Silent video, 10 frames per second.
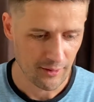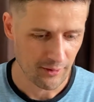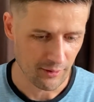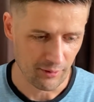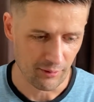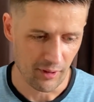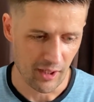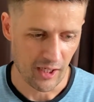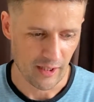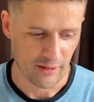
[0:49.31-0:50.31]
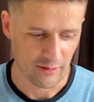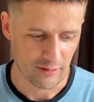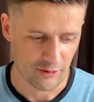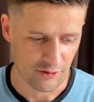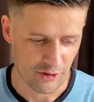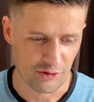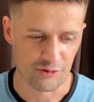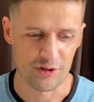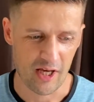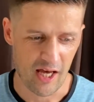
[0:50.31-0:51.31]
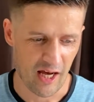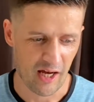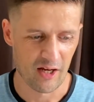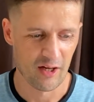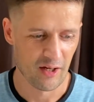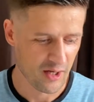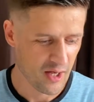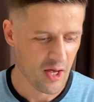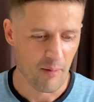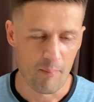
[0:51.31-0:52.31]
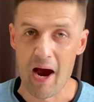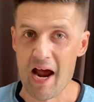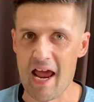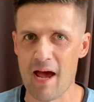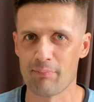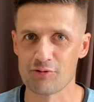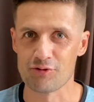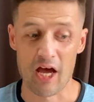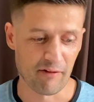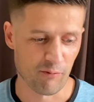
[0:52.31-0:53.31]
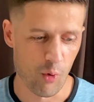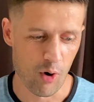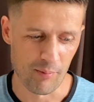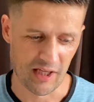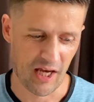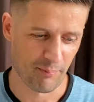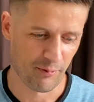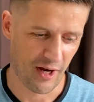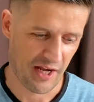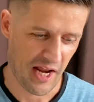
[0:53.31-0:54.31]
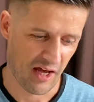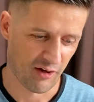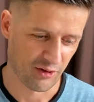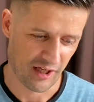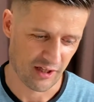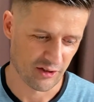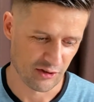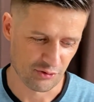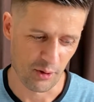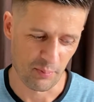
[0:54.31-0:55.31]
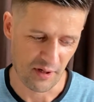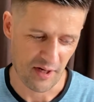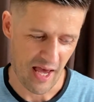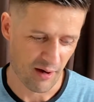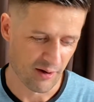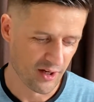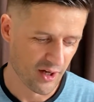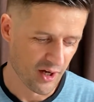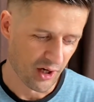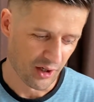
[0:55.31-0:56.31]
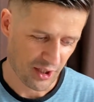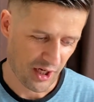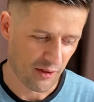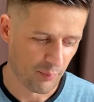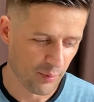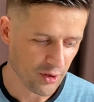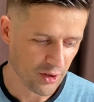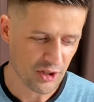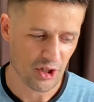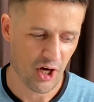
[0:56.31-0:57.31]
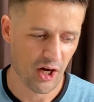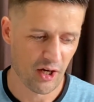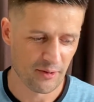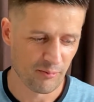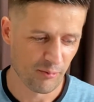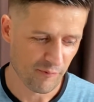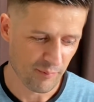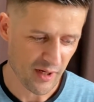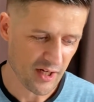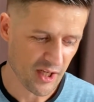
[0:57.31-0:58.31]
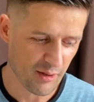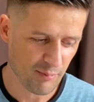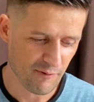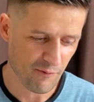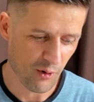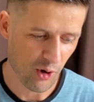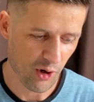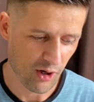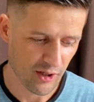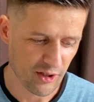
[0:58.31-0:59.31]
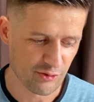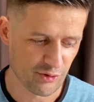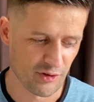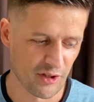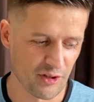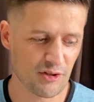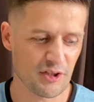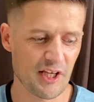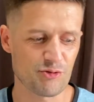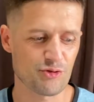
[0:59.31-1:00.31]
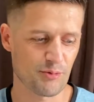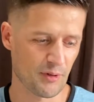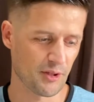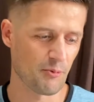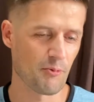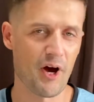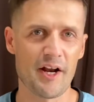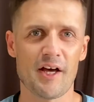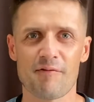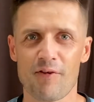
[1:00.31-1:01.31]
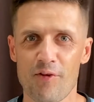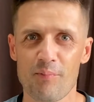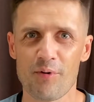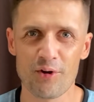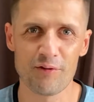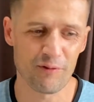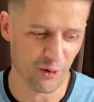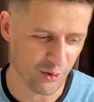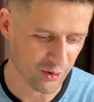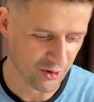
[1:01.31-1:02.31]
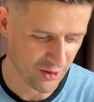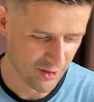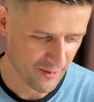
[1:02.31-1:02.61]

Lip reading: All right. Just my app is kind of warming up right now. Okay, it's open now. Okay, the book of John, we've been here before. It's in the New Testament, right after the book of Luke.